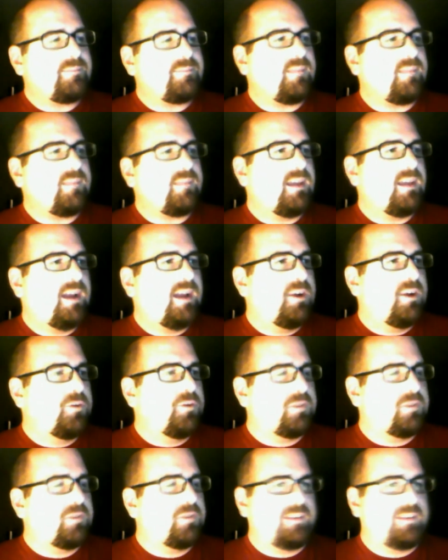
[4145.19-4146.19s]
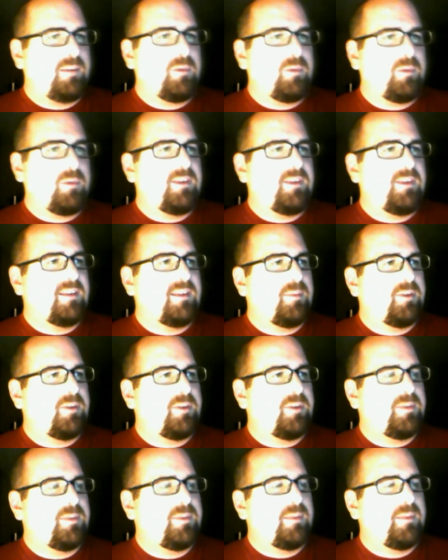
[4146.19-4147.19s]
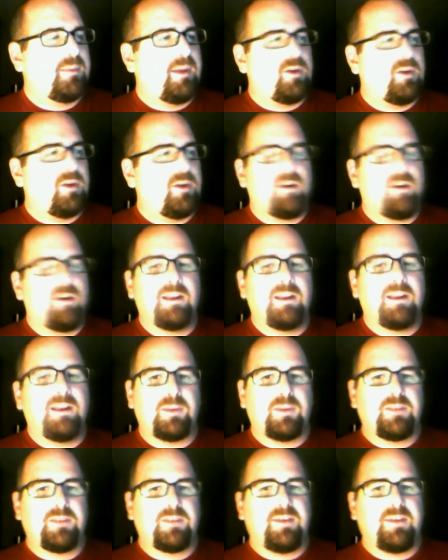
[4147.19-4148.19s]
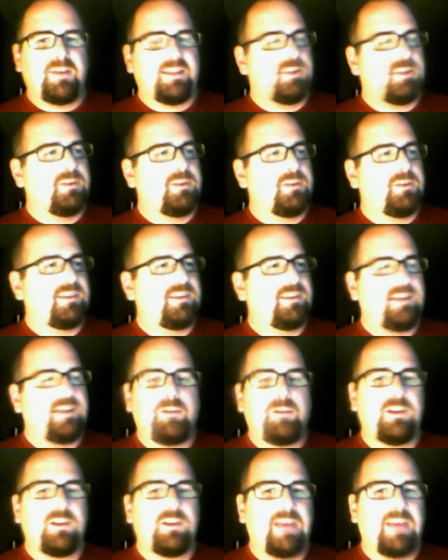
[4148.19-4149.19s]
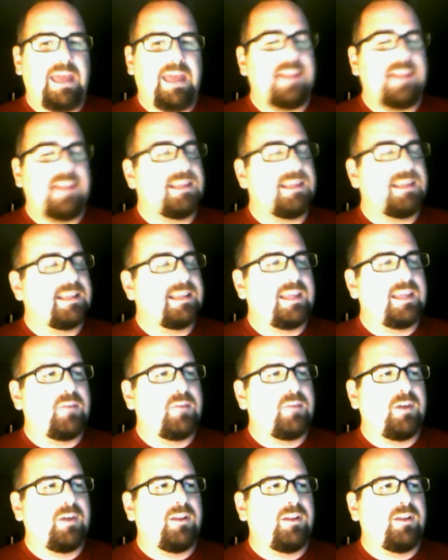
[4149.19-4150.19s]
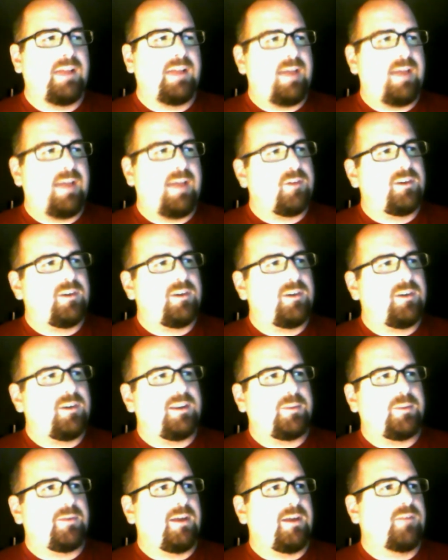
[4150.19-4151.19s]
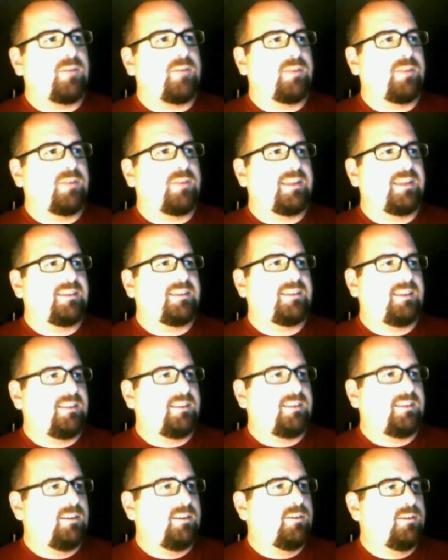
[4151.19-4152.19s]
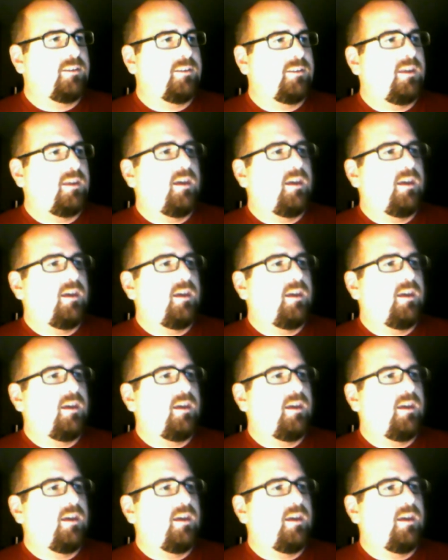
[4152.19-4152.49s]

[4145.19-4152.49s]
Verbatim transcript: I know for some reason that puts me in the minority, despite the fact the dude has never done anything in the NFL ever, and he's been around for like six years.